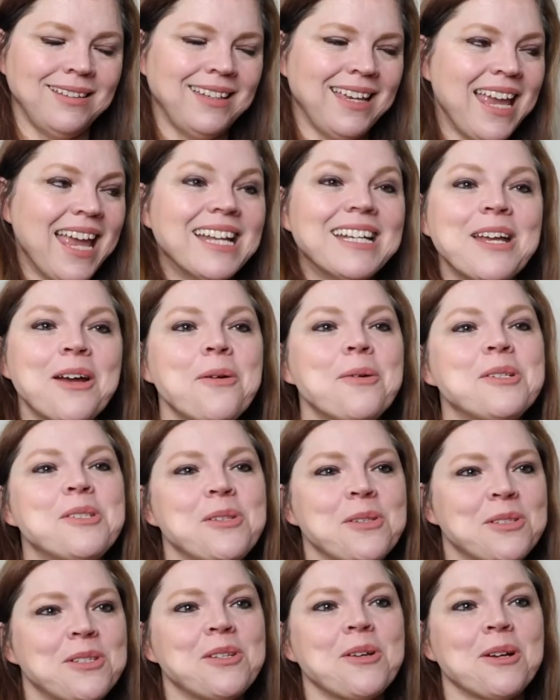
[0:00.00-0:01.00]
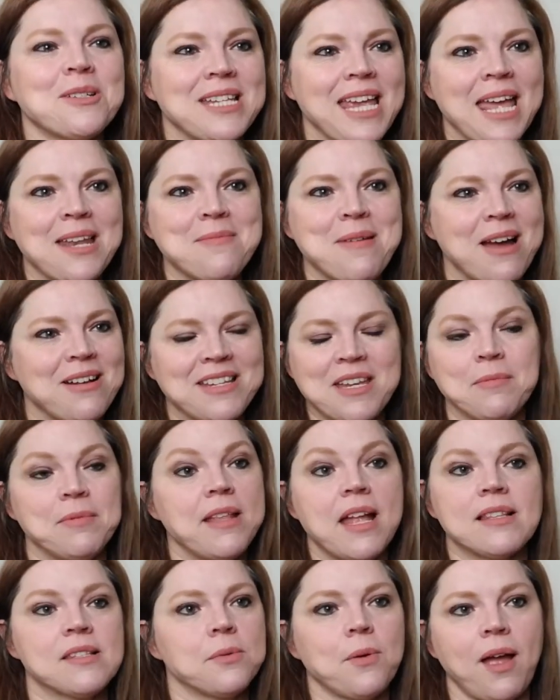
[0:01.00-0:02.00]
And I always used to talk to Ed about him, and
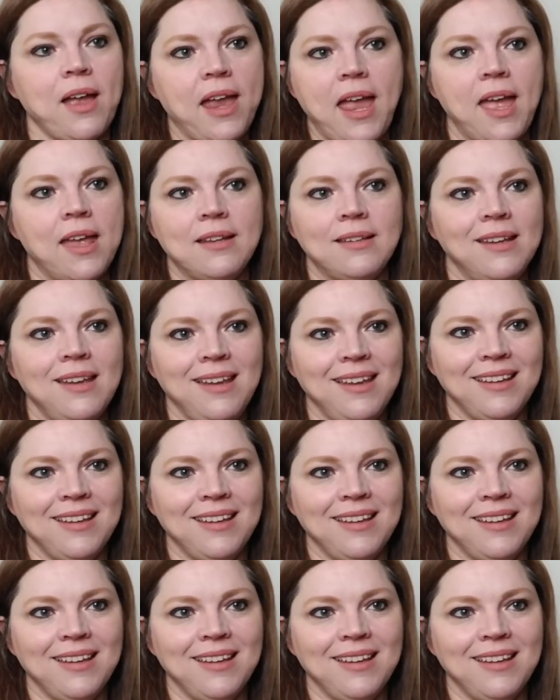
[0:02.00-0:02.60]
that's why Ed